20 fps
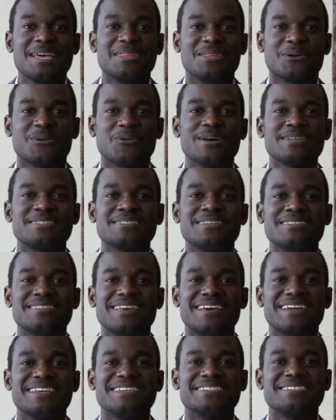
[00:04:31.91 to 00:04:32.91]
The question
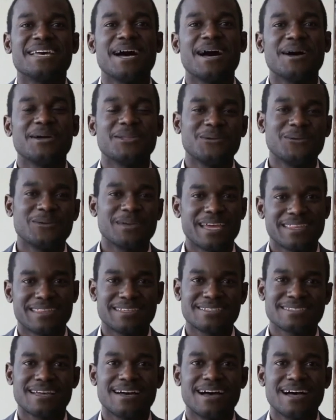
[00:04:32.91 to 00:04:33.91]
then is, how do you get
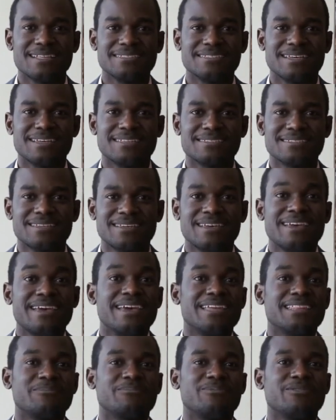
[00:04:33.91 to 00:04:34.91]
this content?
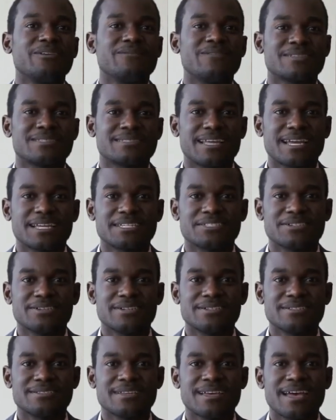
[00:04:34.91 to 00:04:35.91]
In the previous
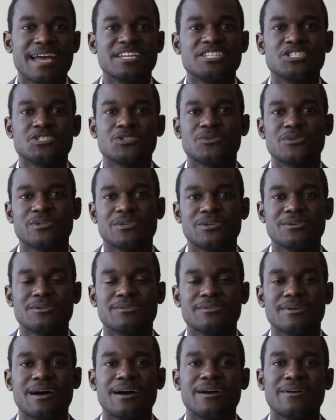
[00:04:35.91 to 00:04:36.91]
lectures, I showed
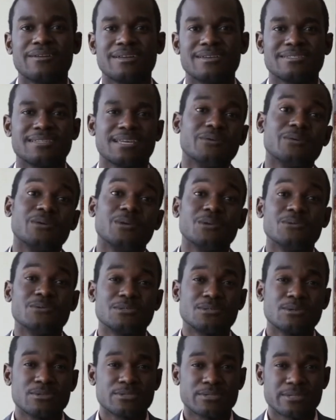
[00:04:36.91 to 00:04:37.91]
you how it is that you can do
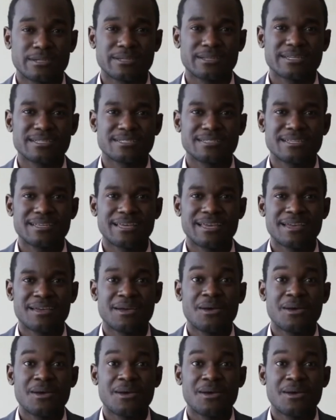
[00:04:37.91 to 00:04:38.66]
social listening.